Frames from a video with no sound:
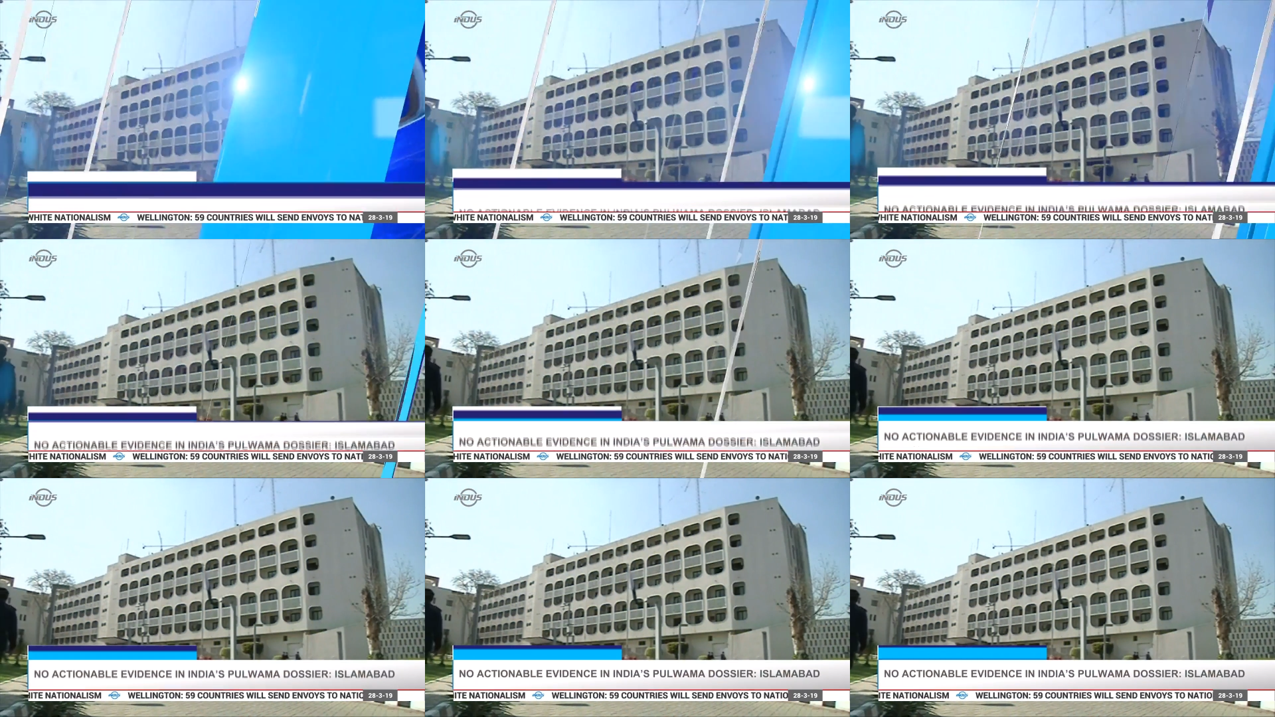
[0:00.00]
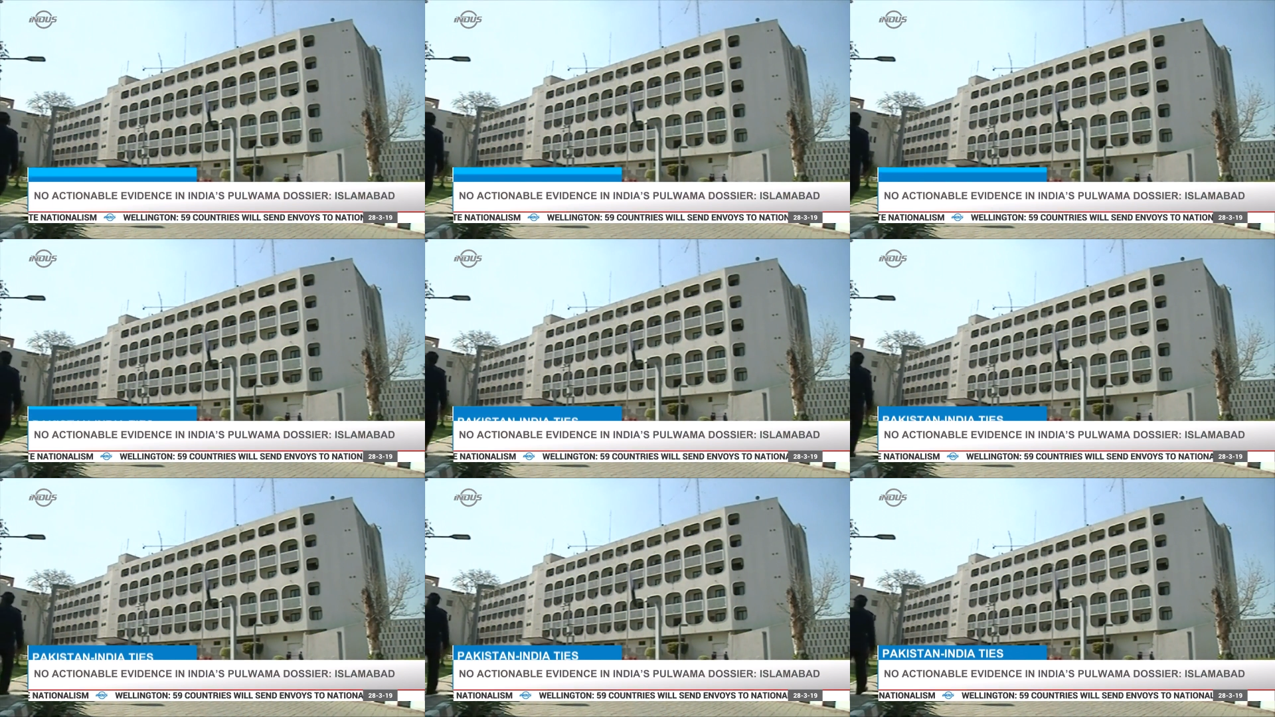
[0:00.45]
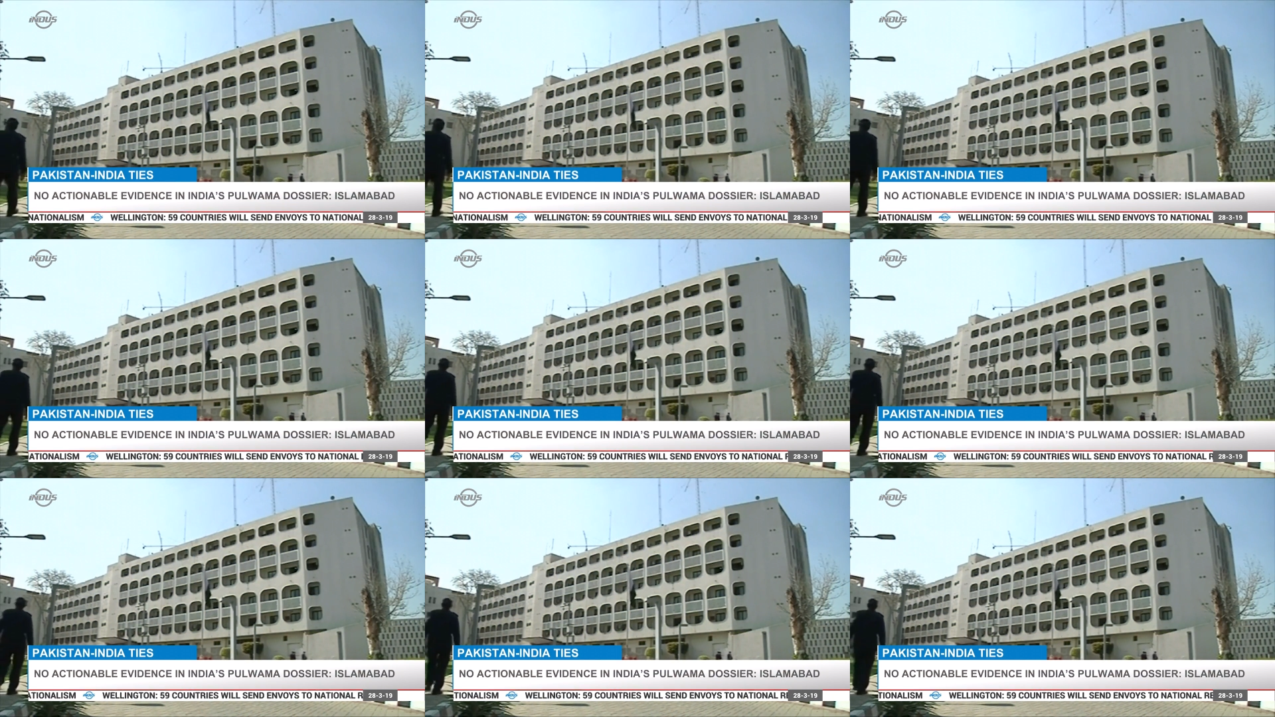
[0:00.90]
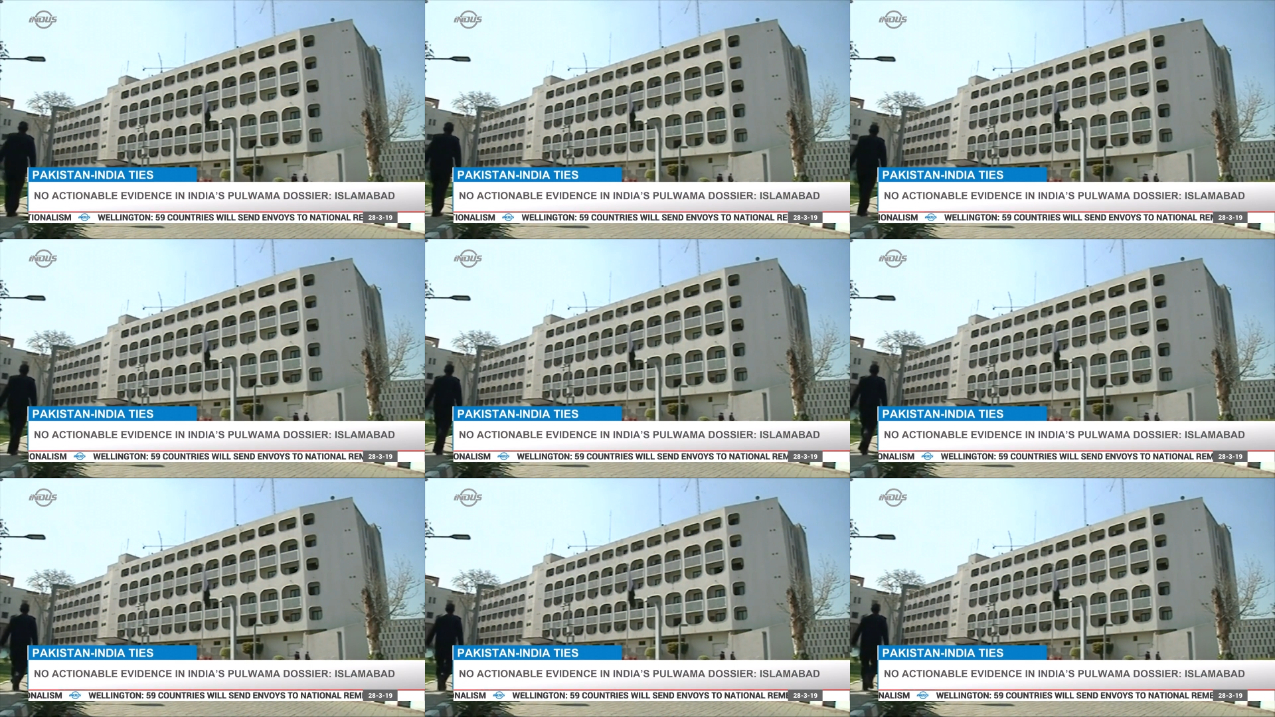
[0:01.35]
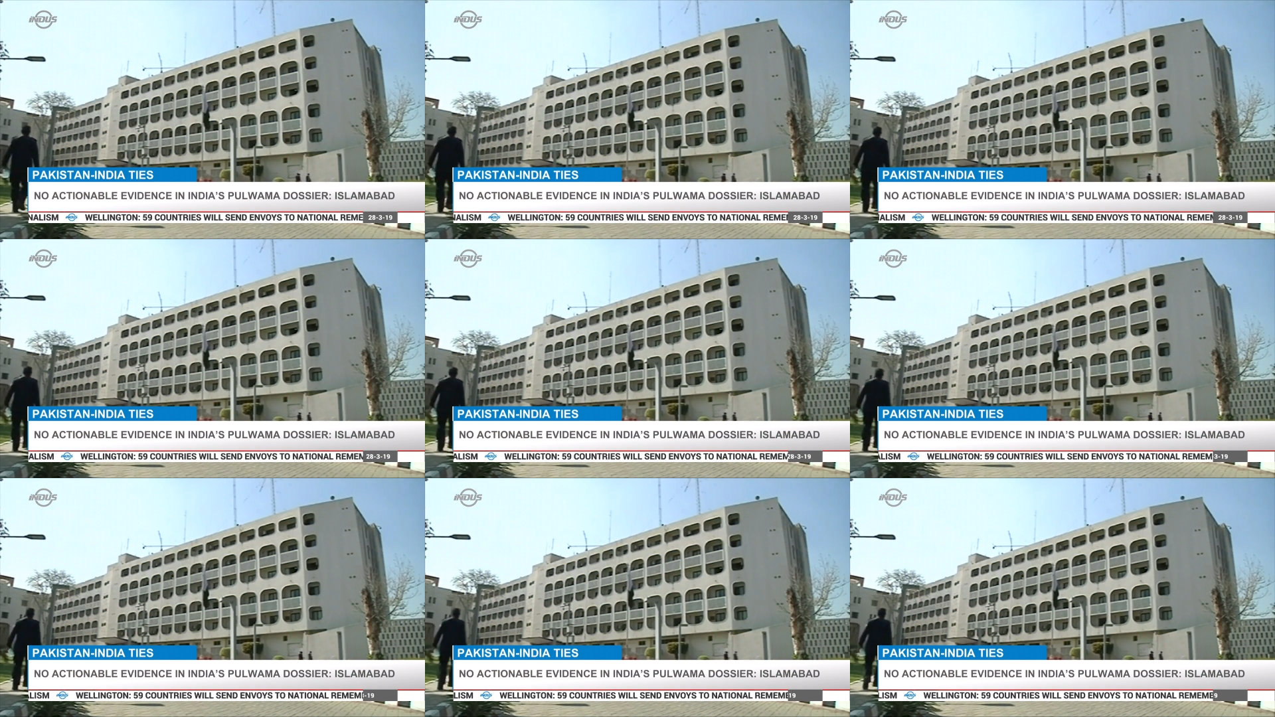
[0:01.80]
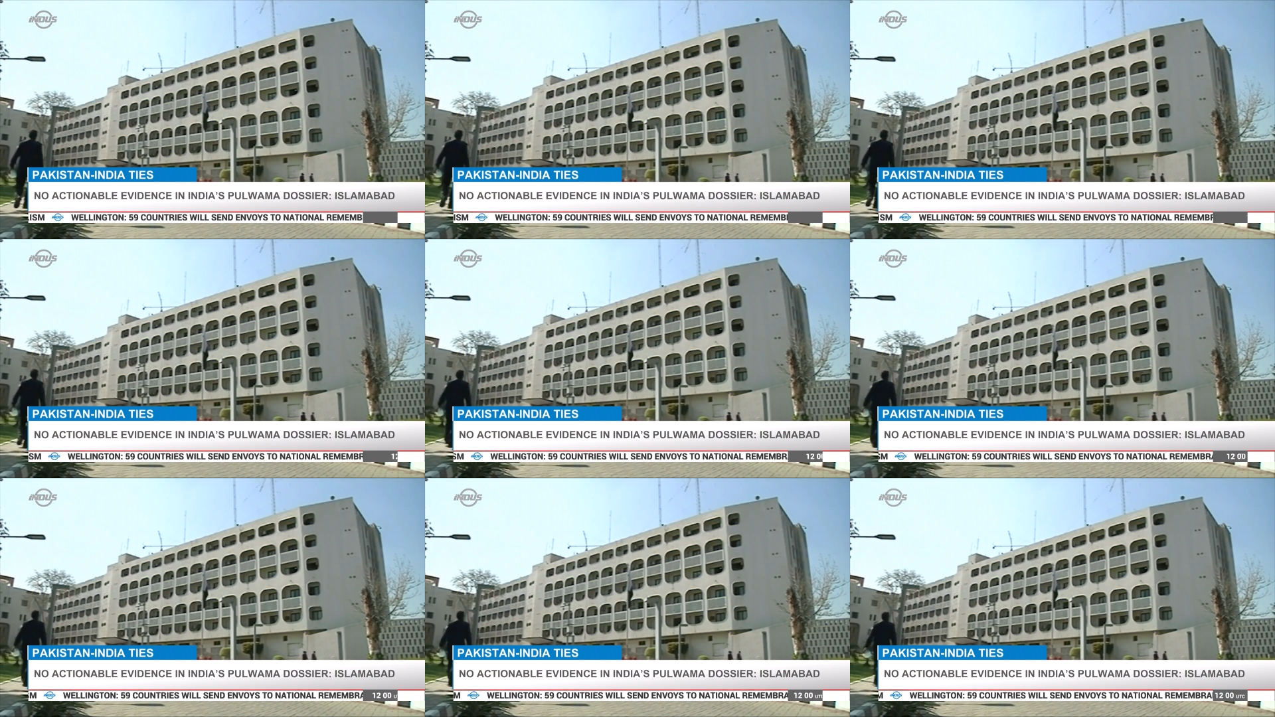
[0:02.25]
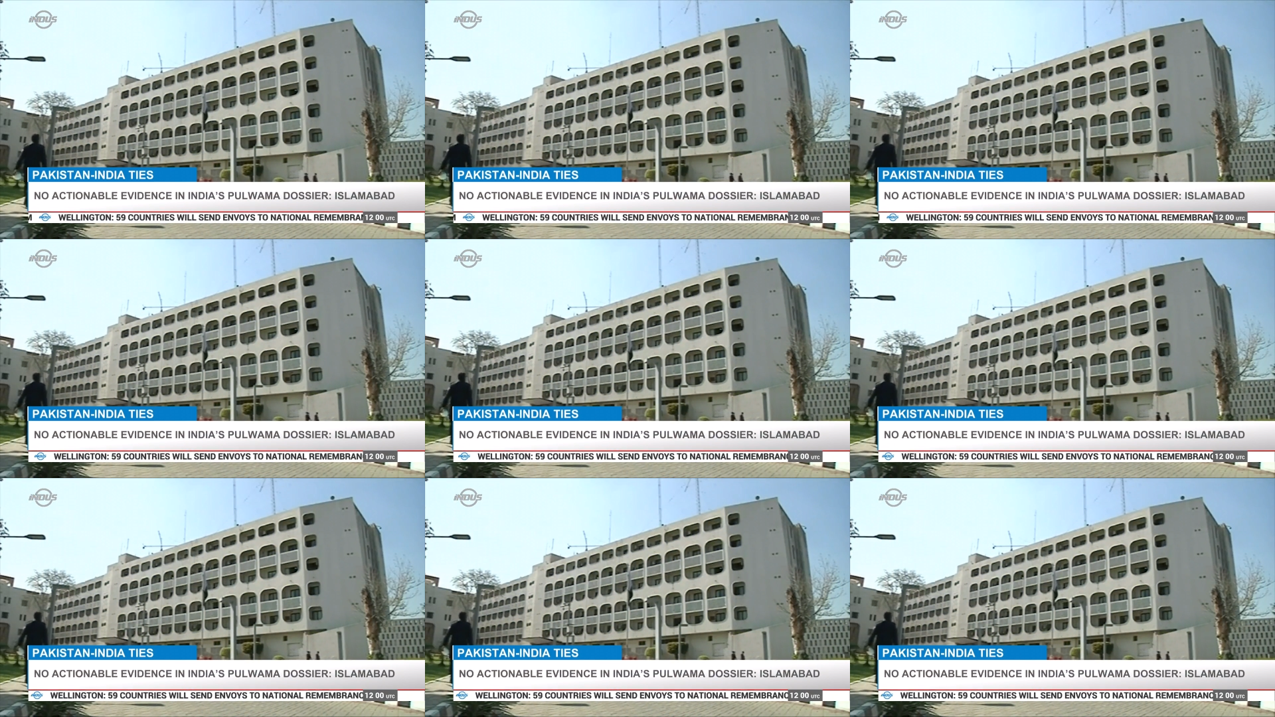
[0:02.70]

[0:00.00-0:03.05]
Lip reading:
[unreadable: no face in view]